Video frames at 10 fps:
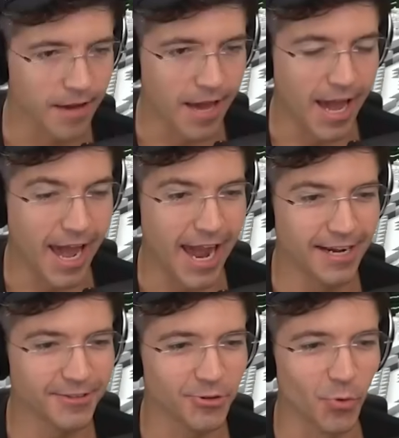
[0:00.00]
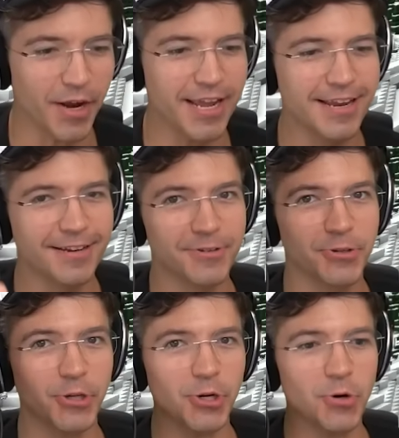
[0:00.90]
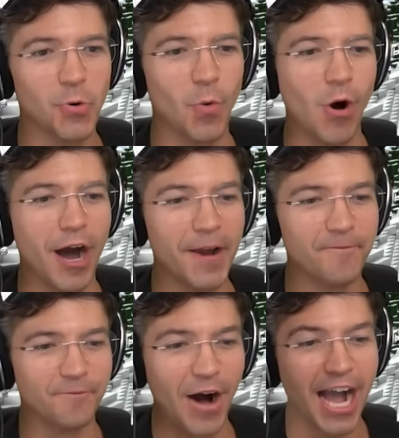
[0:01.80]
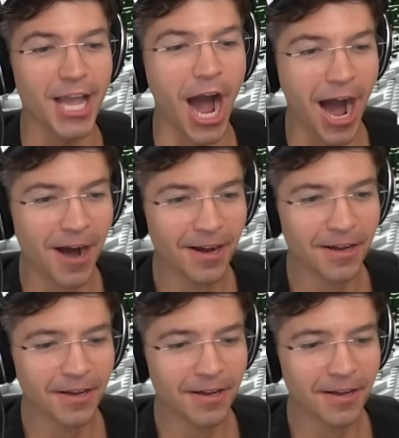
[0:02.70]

And 3, 2, 1, fire! Bruh.